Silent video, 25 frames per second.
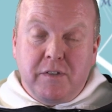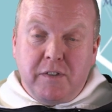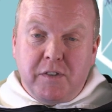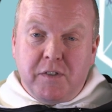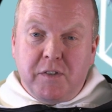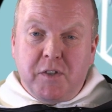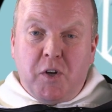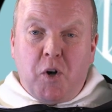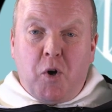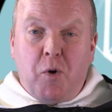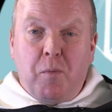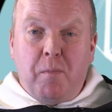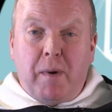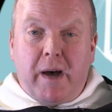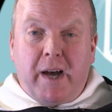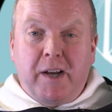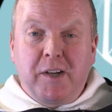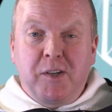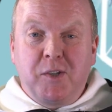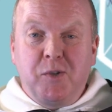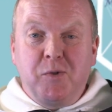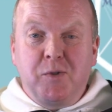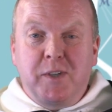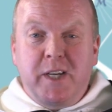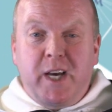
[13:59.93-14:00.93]
this is going
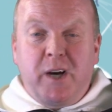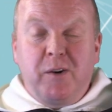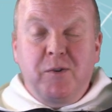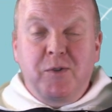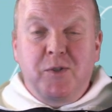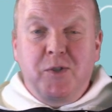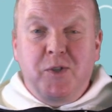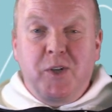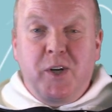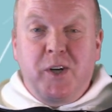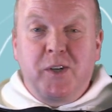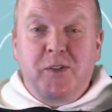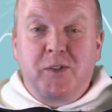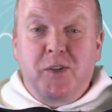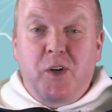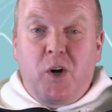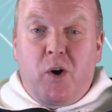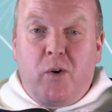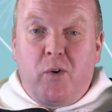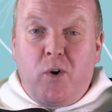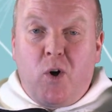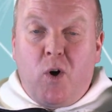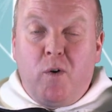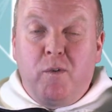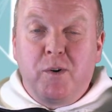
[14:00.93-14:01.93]
back 2,000 years
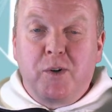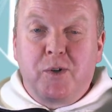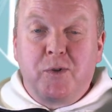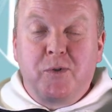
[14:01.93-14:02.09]
ago or over